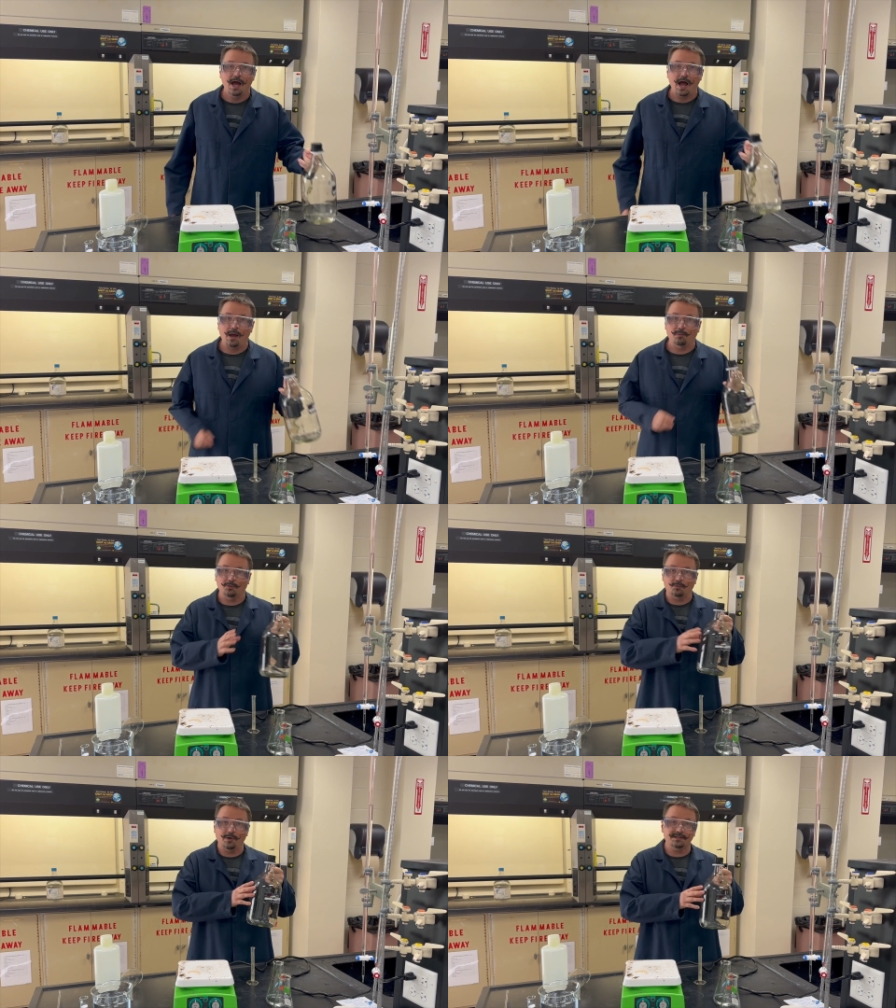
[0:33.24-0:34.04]
I would
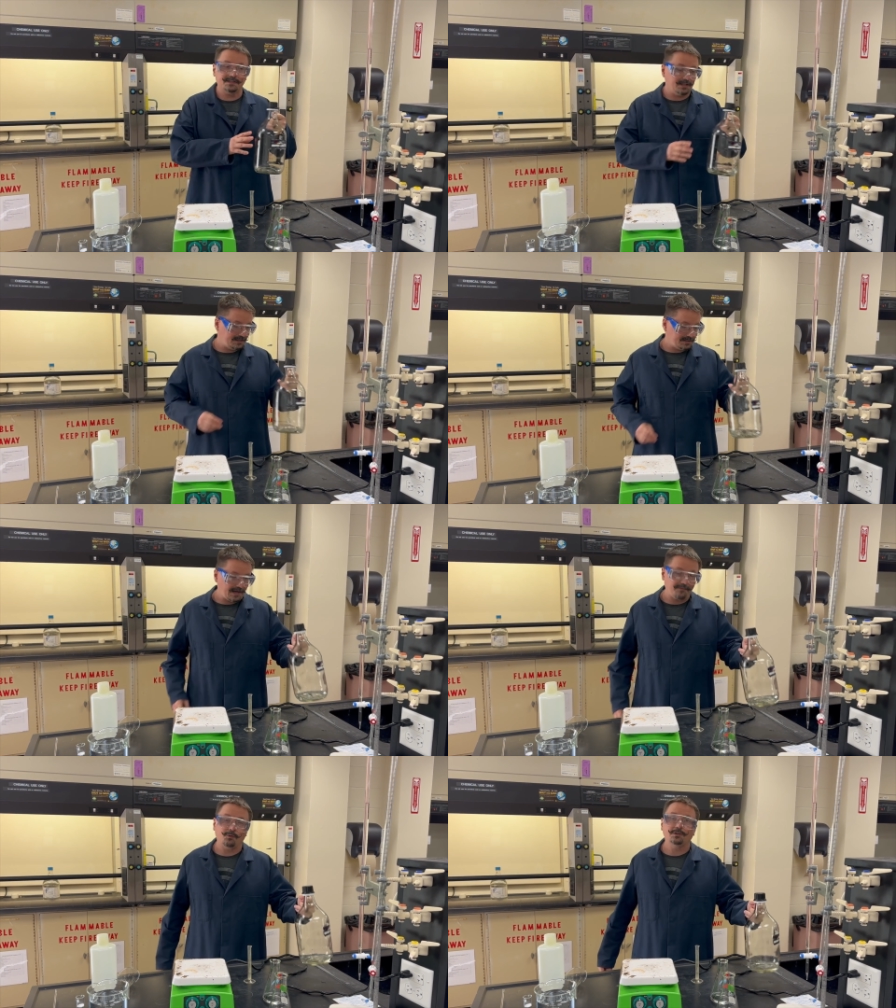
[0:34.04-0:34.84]
rinse this
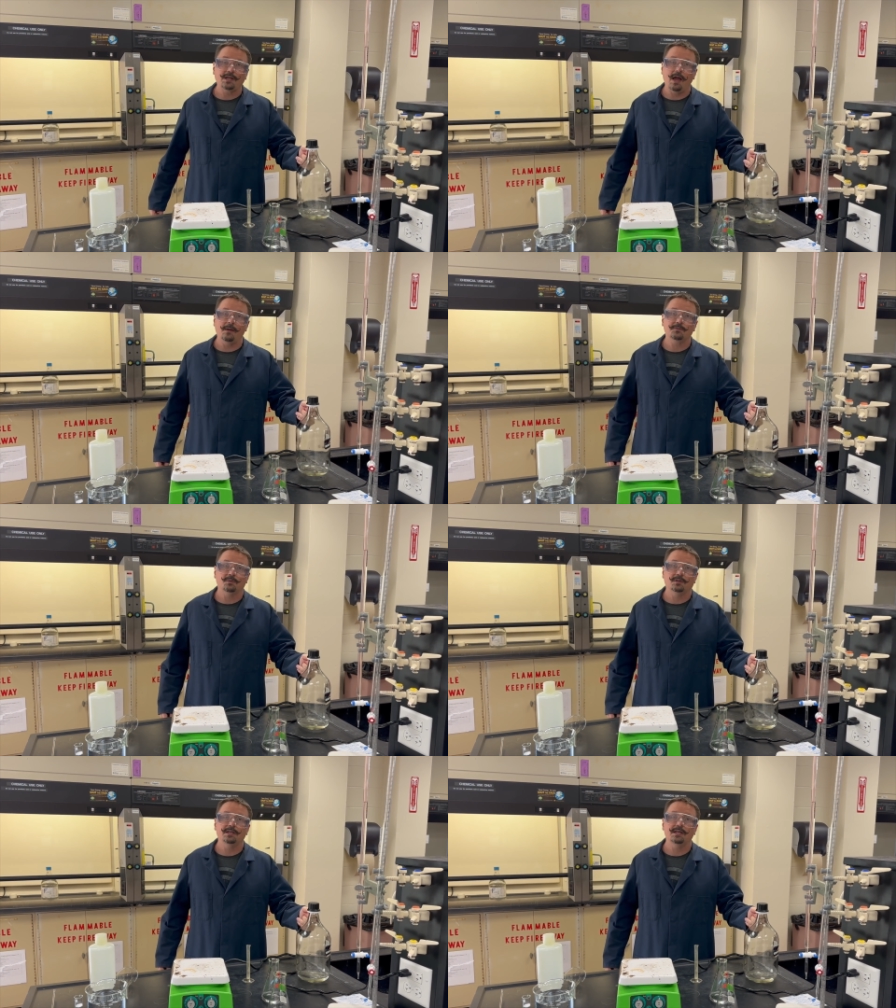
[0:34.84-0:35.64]
several times
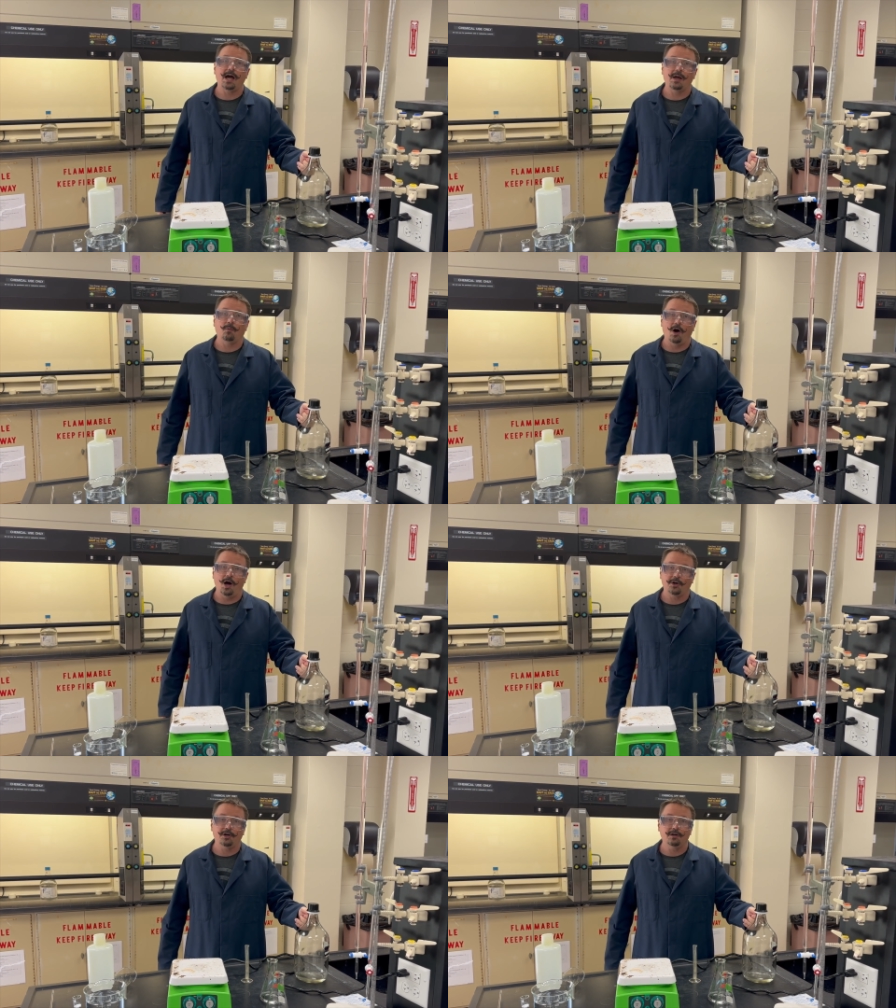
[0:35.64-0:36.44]
with DI
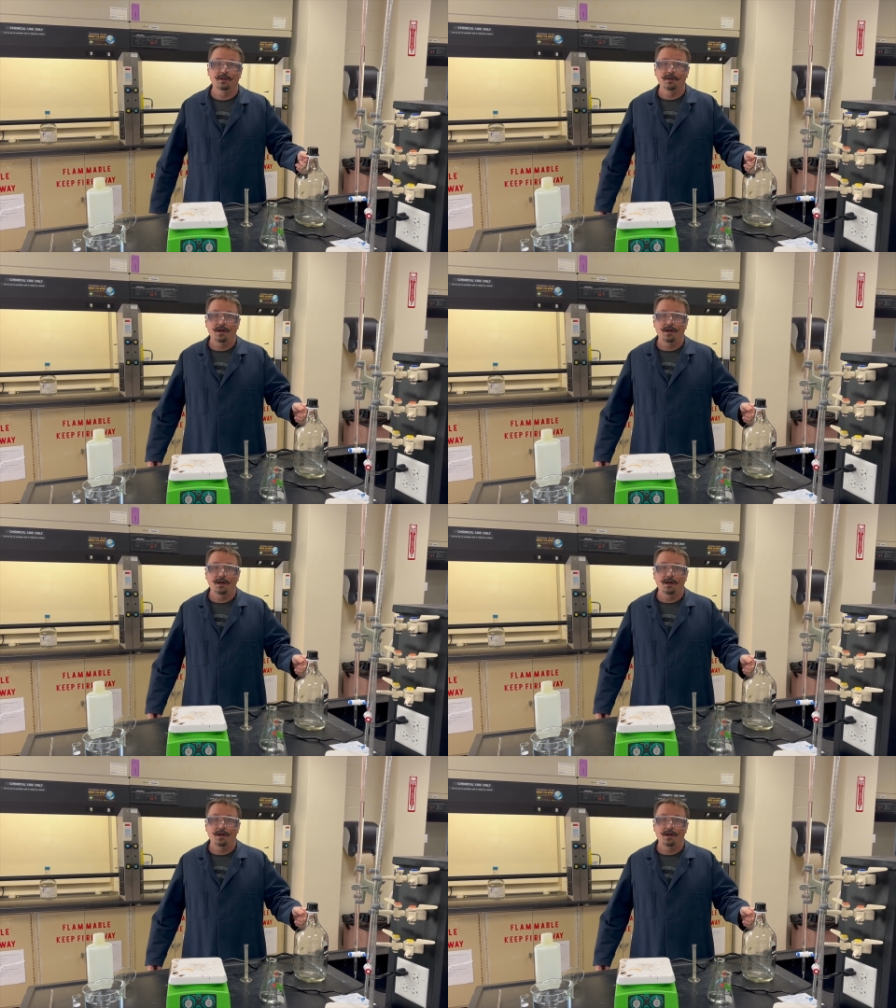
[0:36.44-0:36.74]
water.